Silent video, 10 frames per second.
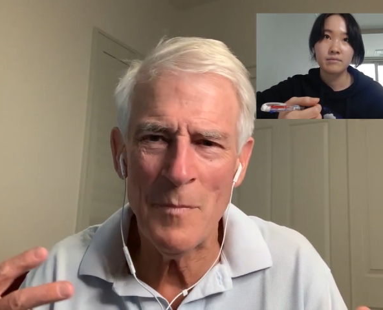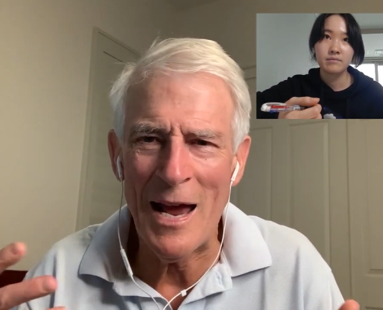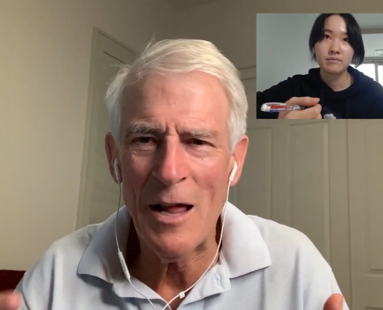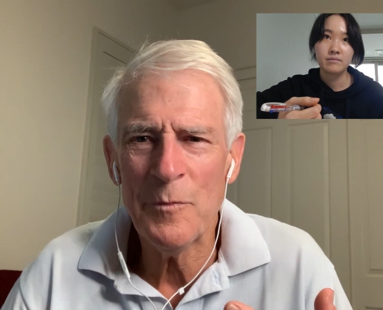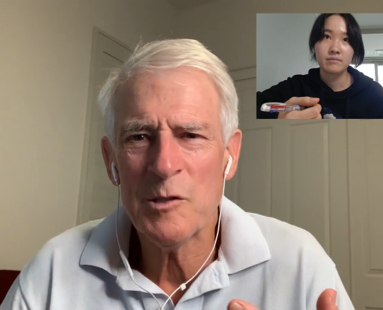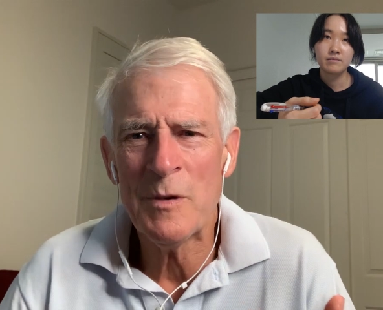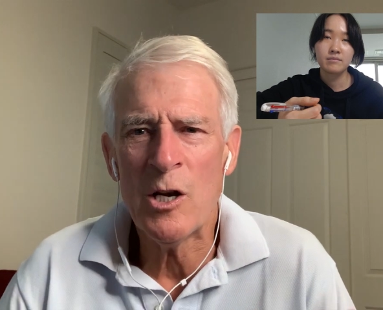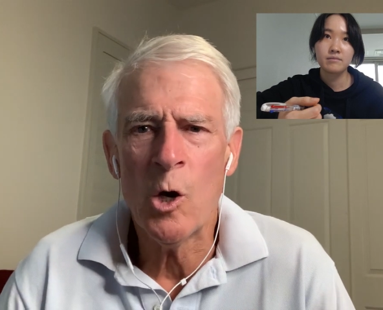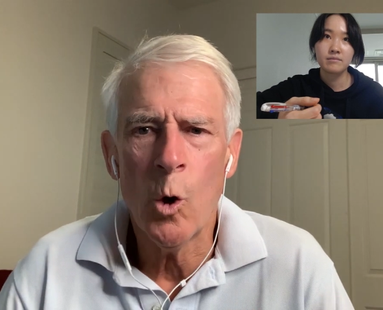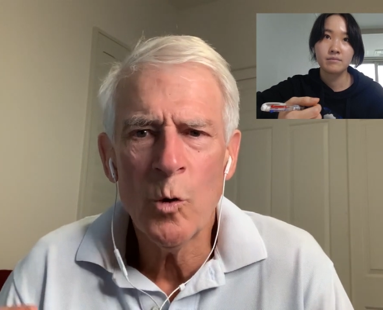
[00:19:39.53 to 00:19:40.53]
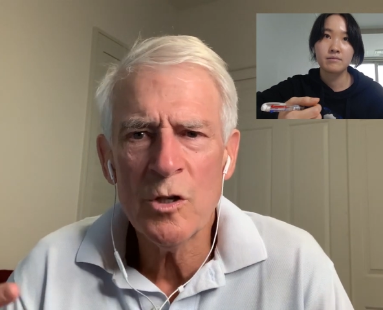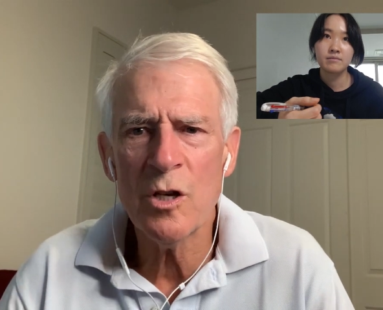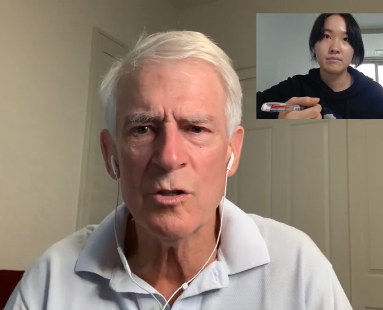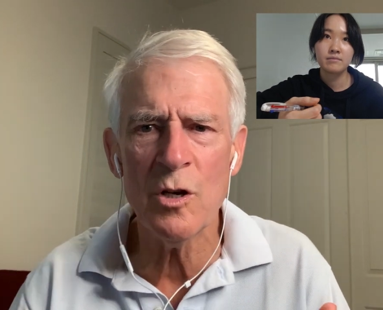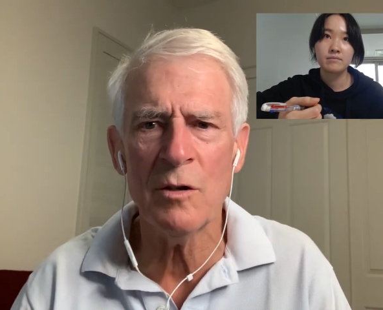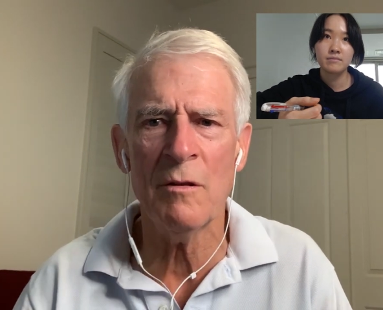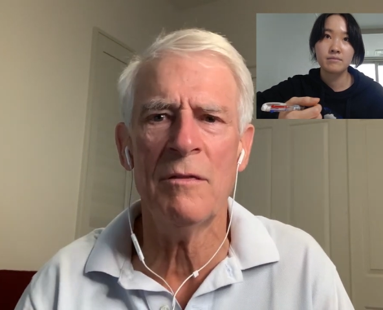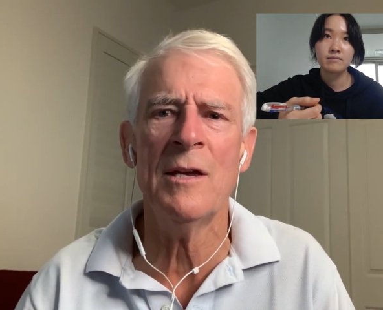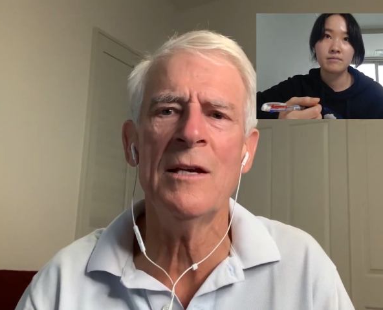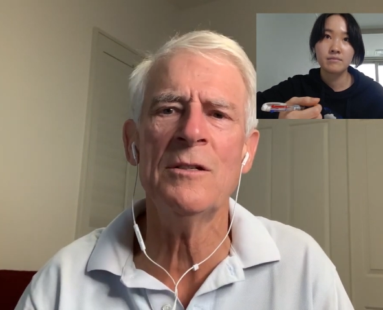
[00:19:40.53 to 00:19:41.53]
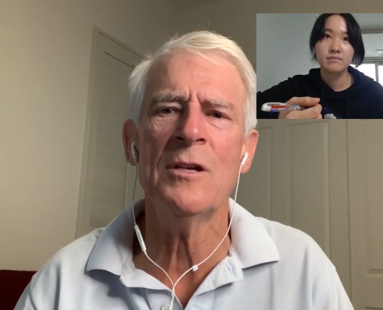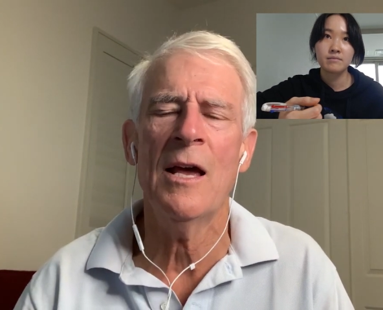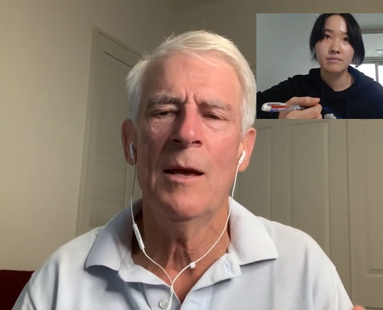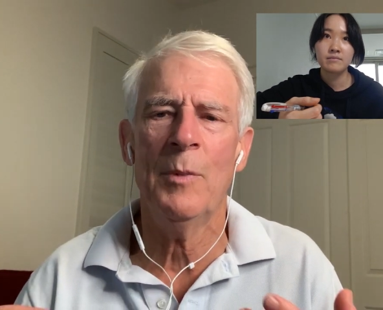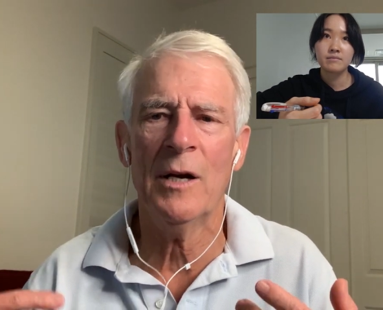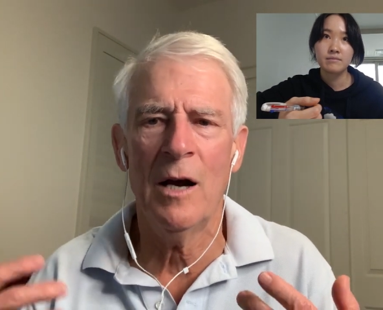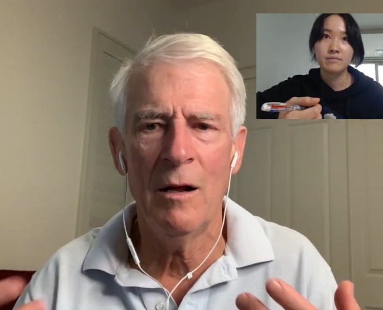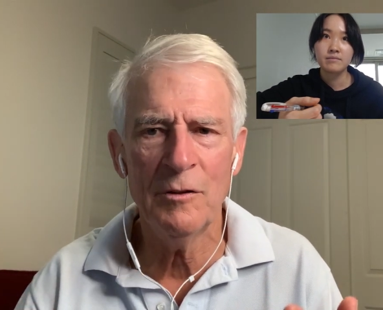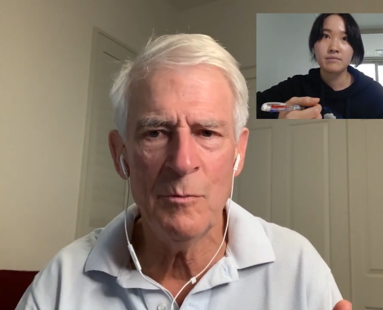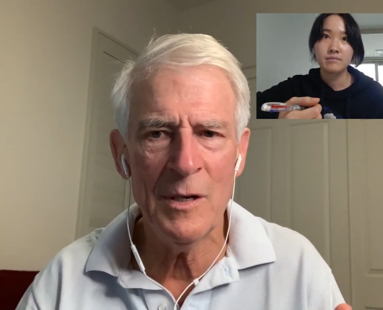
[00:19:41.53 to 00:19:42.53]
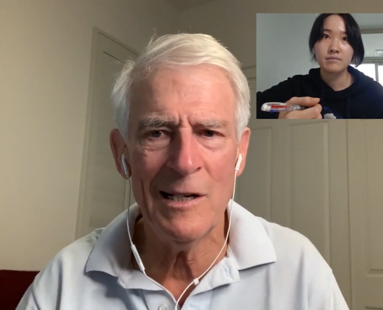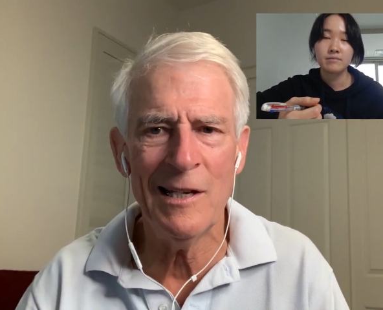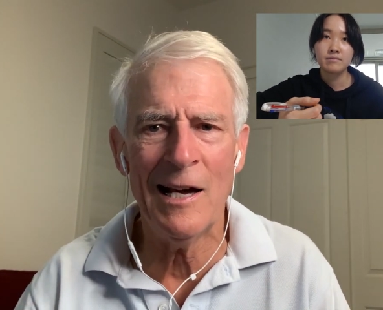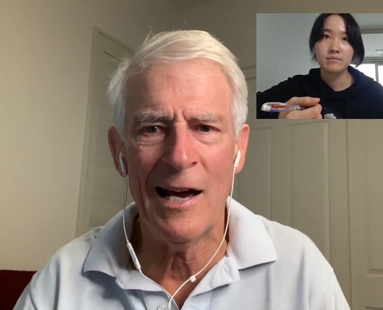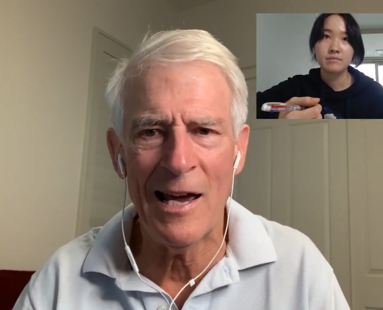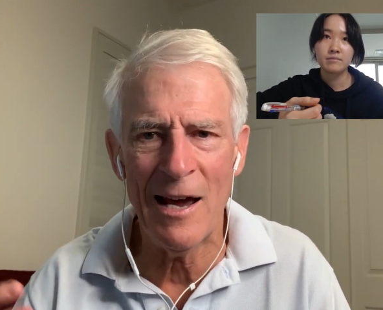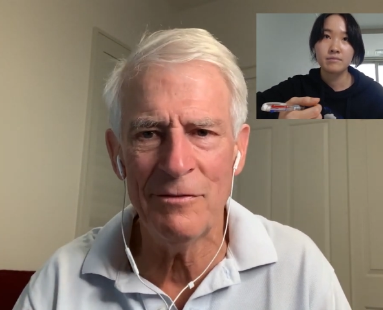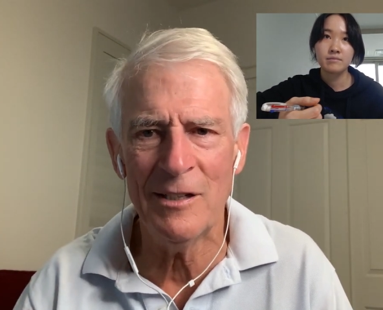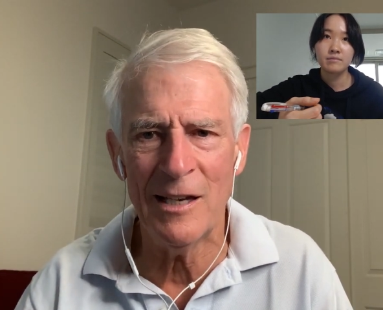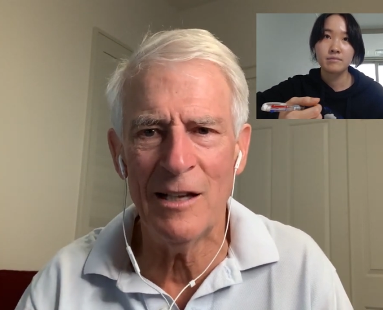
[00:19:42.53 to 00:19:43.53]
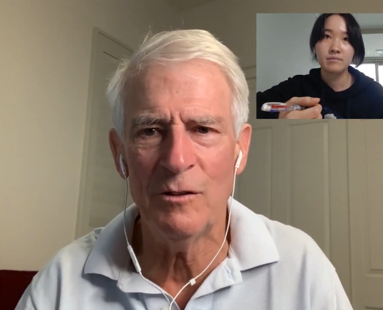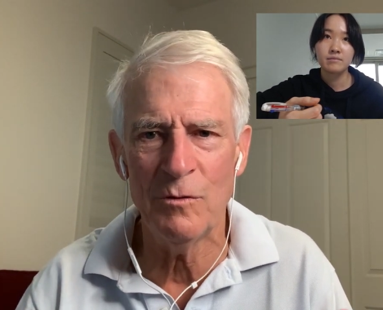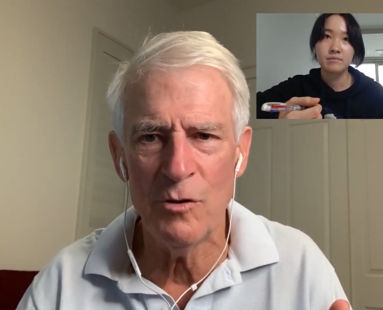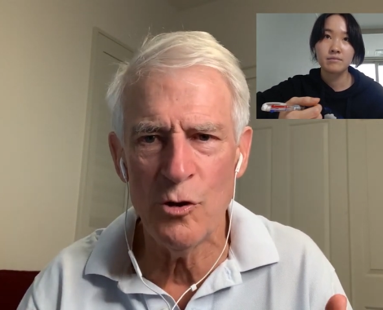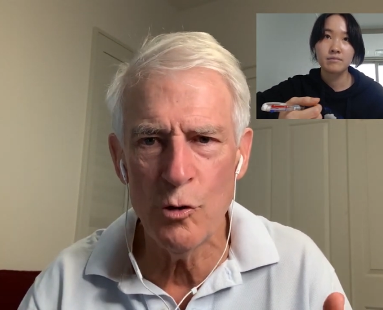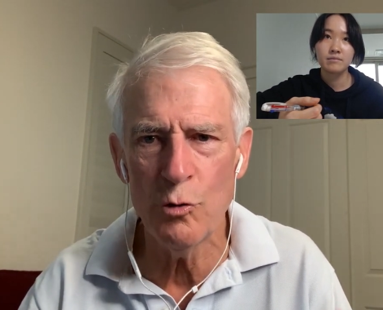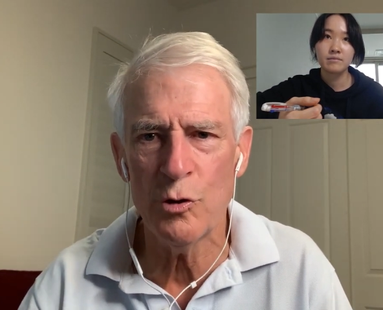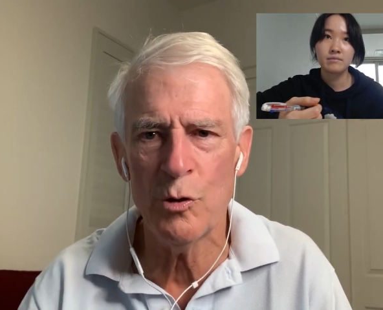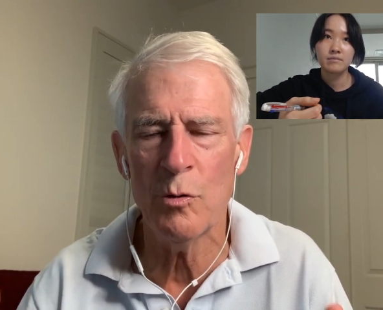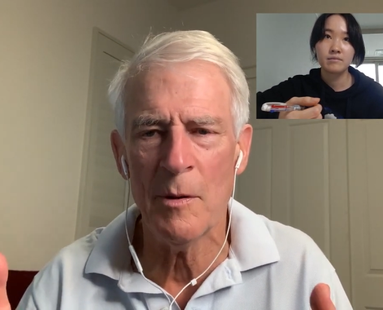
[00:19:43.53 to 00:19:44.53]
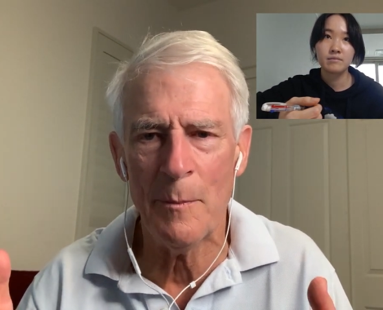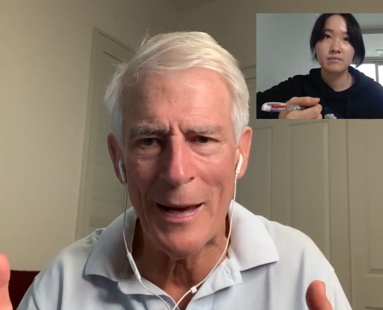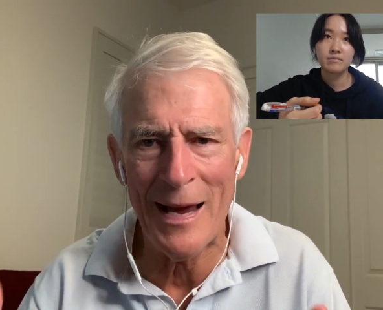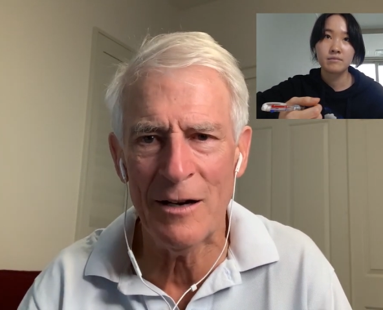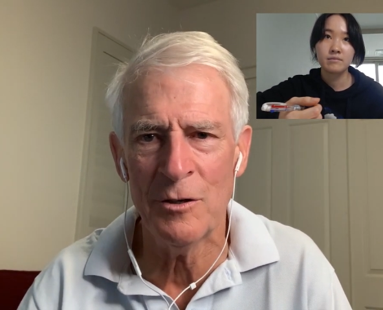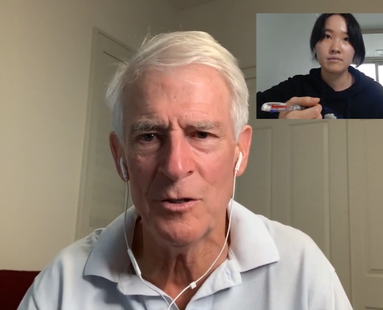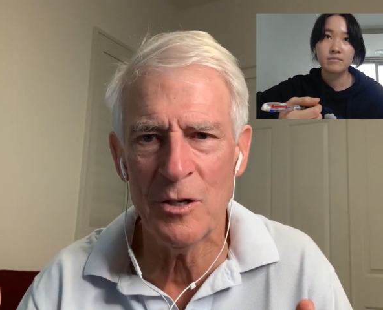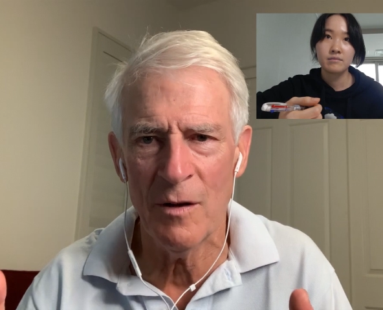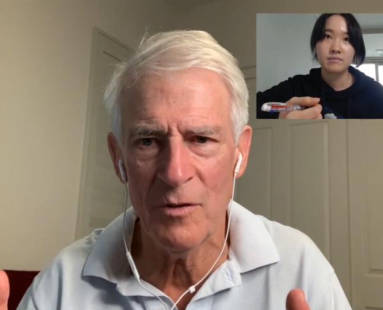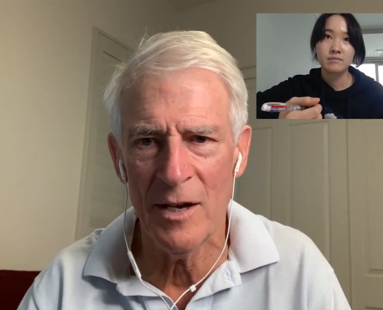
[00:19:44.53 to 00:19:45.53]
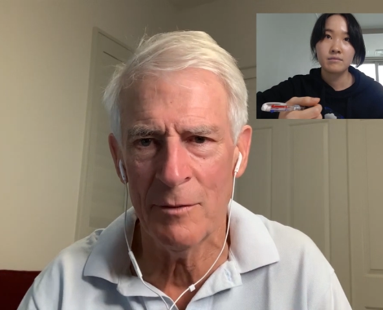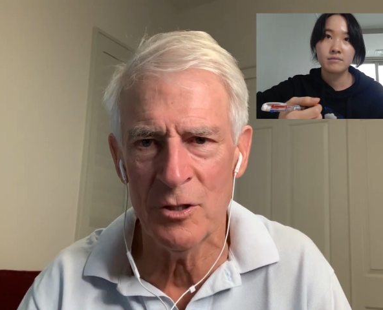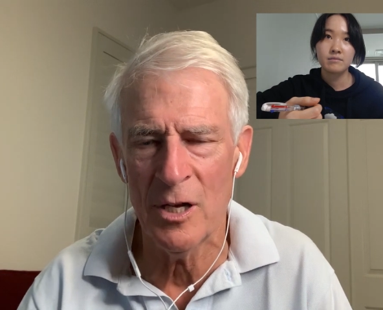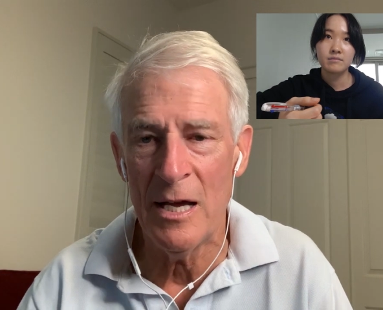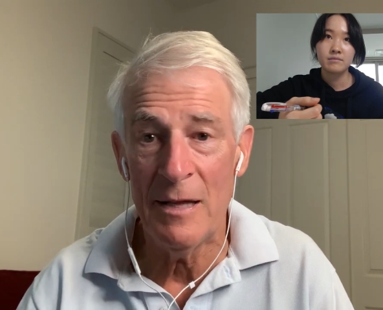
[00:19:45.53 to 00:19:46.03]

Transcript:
Speaker 1: helps me notice certain things, but ultimately I have to get used to the patterns of the language.